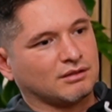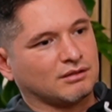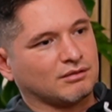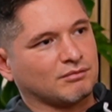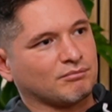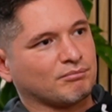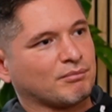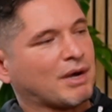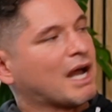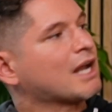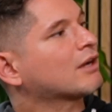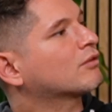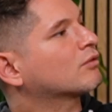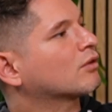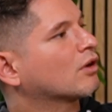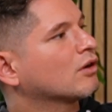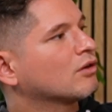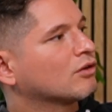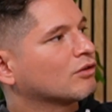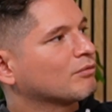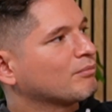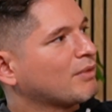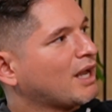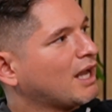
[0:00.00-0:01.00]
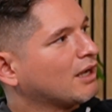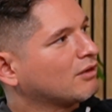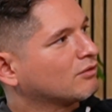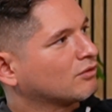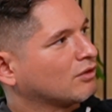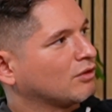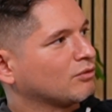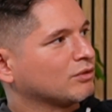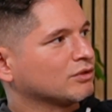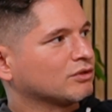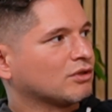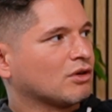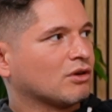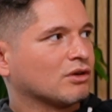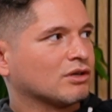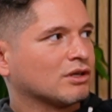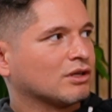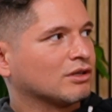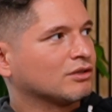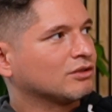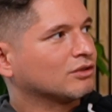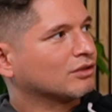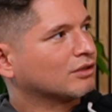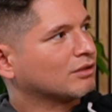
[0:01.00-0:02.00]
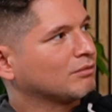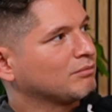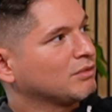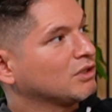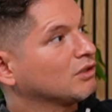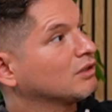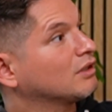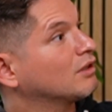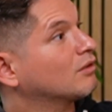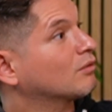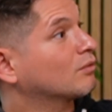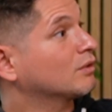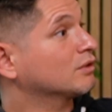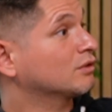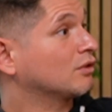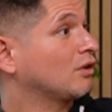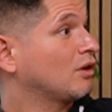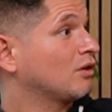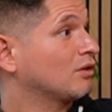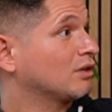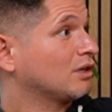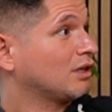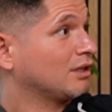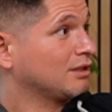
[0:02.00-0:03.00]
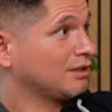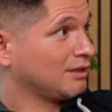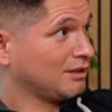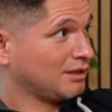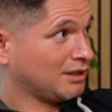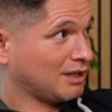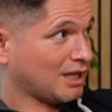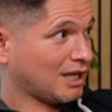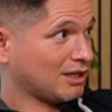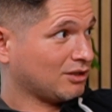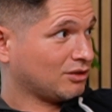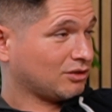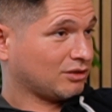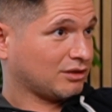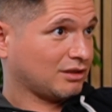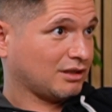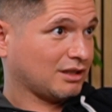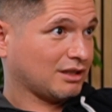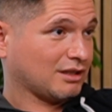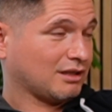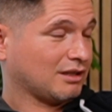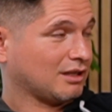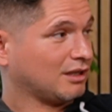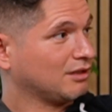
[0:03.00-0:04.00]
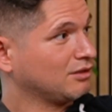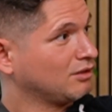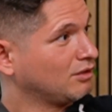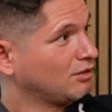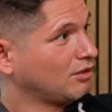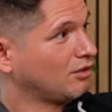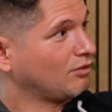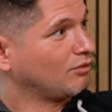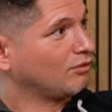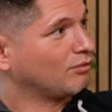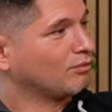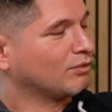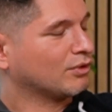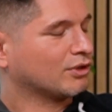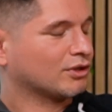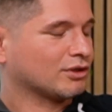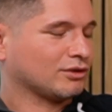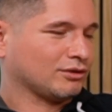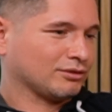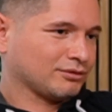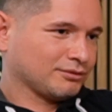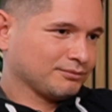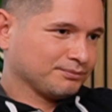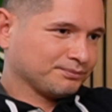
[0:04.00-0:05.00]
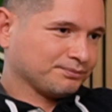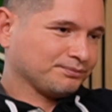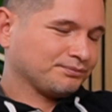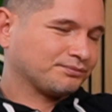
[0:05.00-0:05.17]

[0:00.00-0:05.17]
micro or macro, what's going on in your community or what's going on in the nation, and then, you know, the world,